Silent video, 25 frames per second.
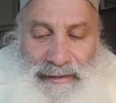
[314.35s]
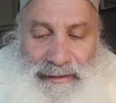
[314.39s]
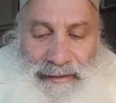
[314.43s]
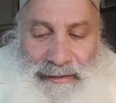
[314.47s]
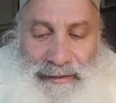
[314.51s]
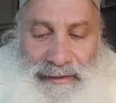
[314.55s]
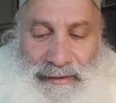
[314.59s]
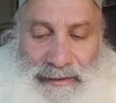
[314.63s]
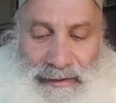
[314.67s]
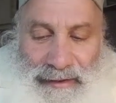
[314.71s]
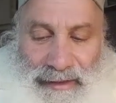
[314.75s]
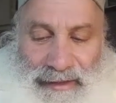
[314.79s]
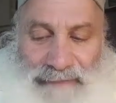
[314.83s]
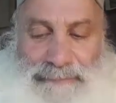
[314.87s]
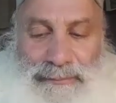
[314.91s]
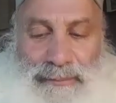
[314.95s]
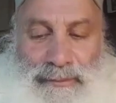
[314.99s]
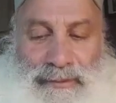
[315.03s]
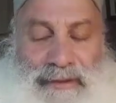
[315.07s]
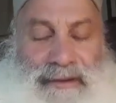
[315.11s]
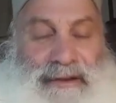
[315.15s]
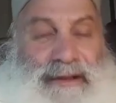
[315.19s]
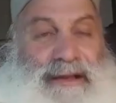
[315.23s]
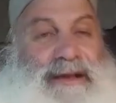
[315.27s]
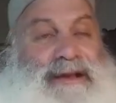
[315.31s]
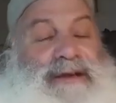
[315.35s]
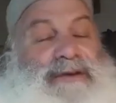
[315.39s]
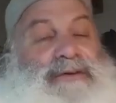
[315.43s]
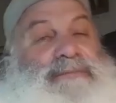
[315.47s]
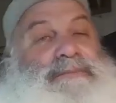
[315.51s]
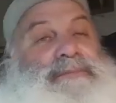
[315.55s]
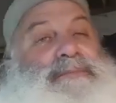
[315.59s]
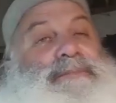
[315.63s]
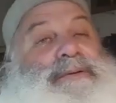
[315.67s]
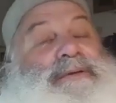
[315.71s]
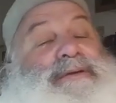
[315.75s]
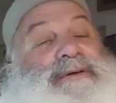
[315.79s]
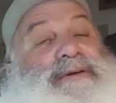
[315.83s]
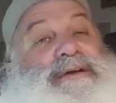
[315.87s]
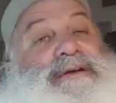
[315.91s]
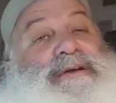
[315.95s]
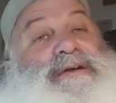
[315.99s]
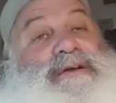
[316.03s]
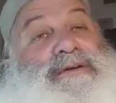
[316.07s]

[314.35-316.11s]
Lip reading: la puchana